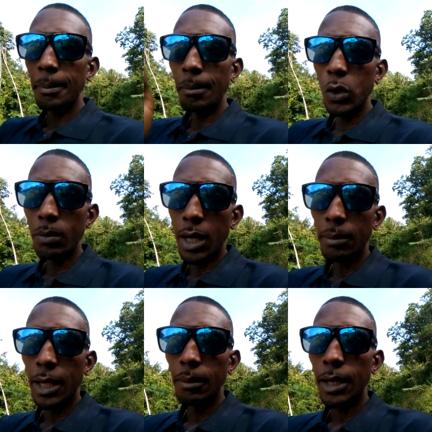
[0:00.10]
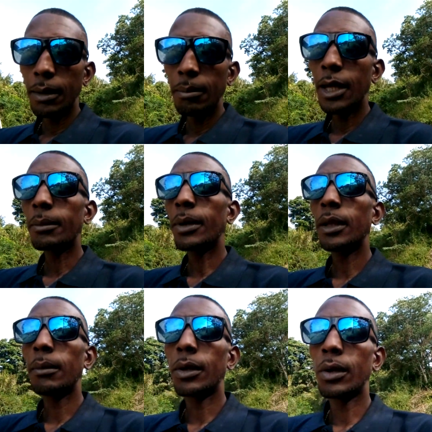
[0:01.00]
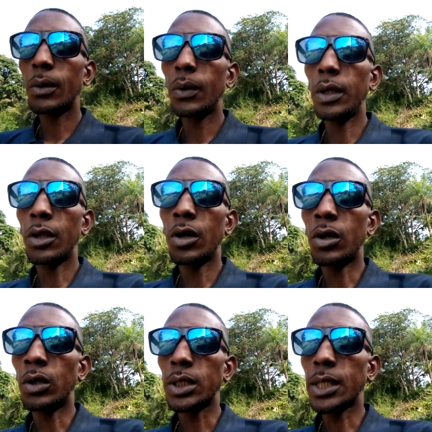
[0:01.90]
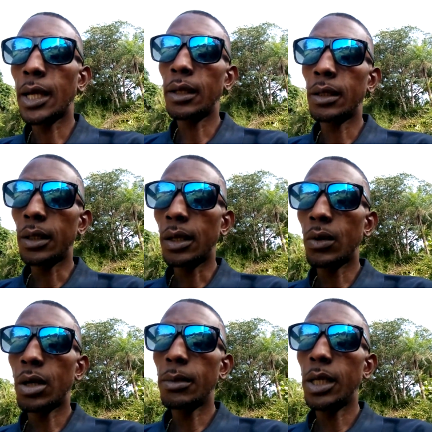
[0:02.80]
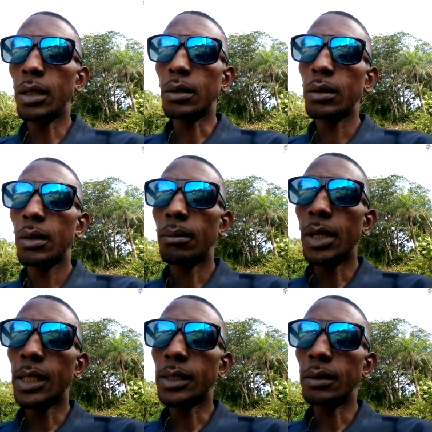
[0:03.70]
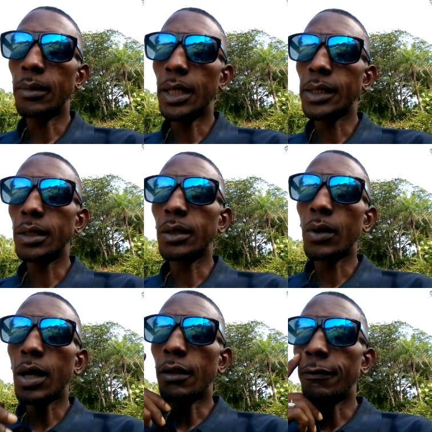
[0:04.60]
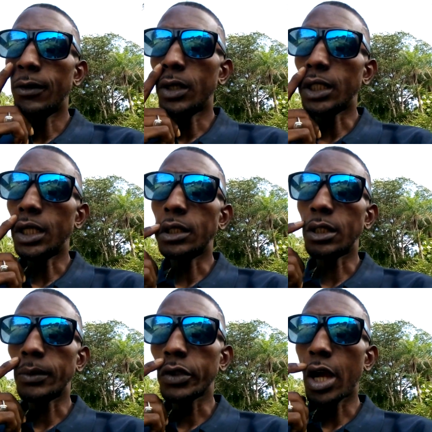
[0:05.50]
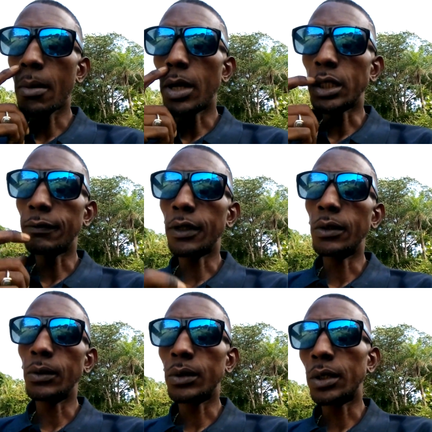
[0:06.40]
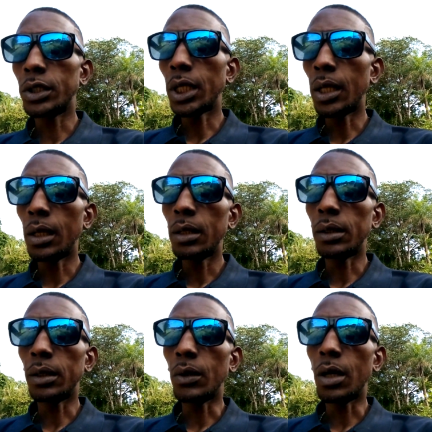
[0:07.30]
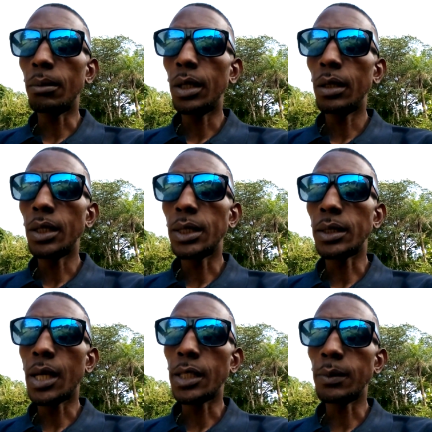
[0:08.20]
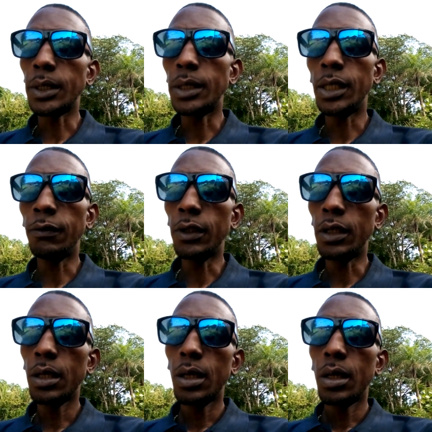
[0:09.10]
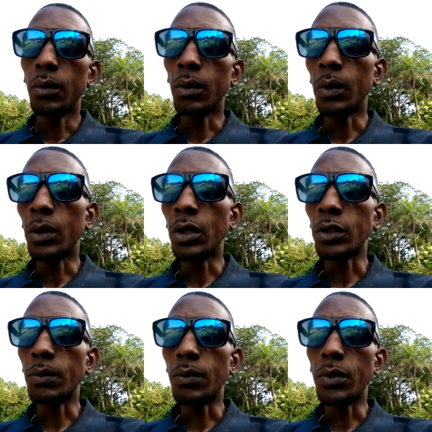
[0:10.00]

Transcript: boom, bang, bang, bang, bang, from them, you know, do it down outside, you know, you know what I mean? Blessing, blessing to all the viewers and subscribers. If you're new to the channel, you know what I mean? This is Dansmith TV, where we just